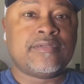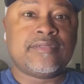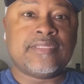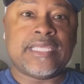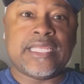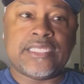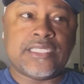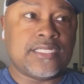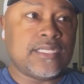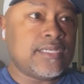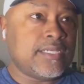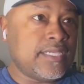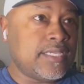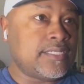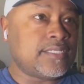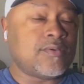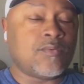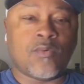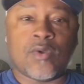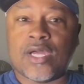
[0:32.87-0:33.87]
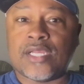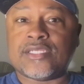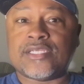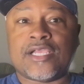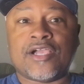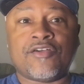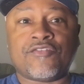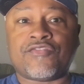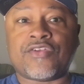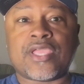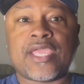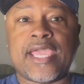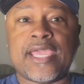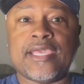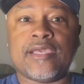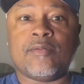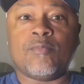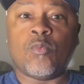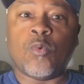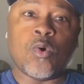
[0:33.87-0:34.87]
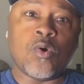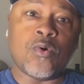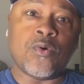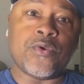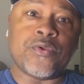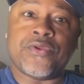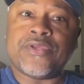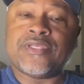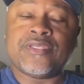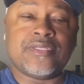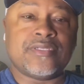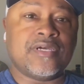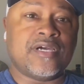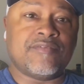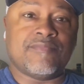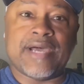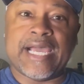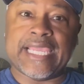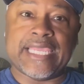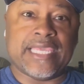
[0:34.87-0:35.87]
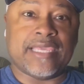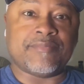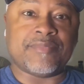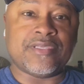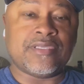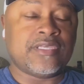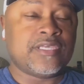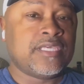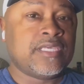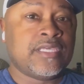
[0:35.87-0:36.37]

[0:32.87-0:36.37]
that you need to watch out for Cam Ward of Miami.